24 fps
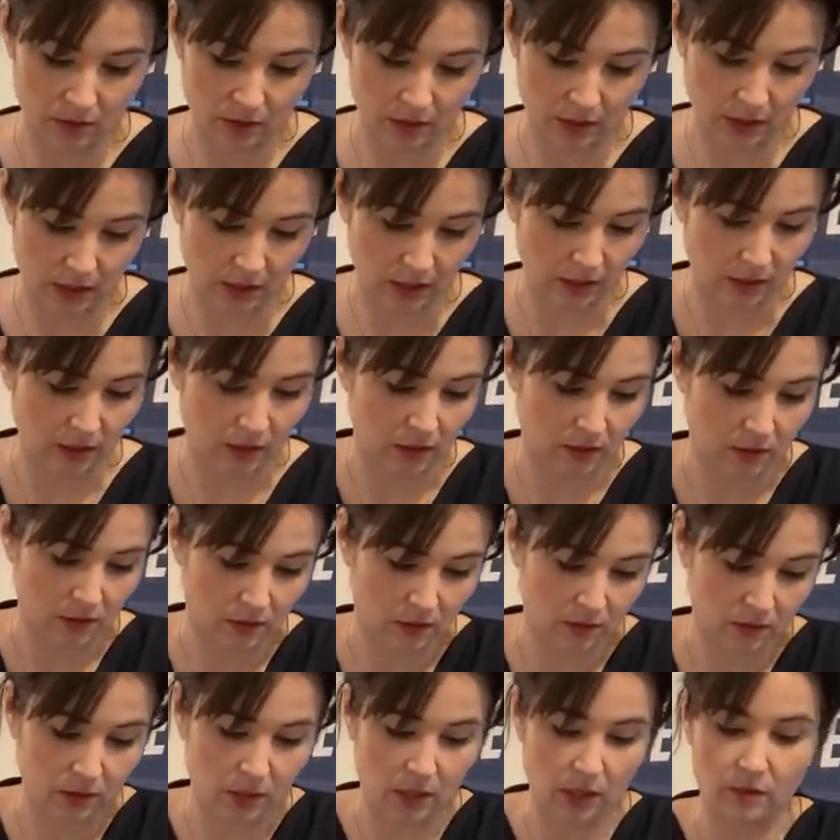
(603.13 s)
Okay,
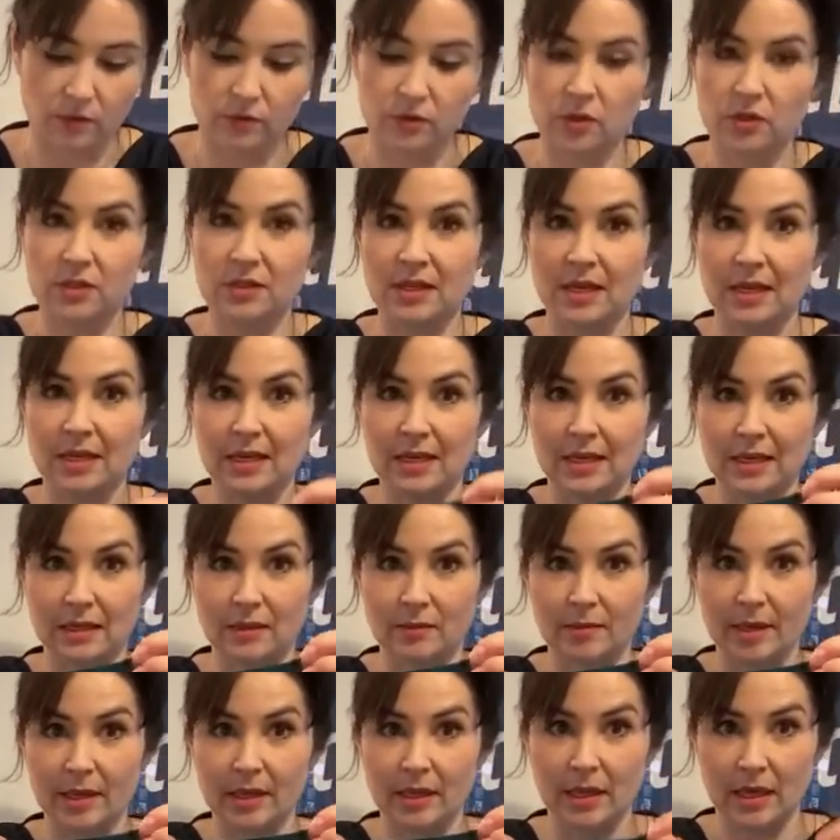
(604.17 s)
so just that little bit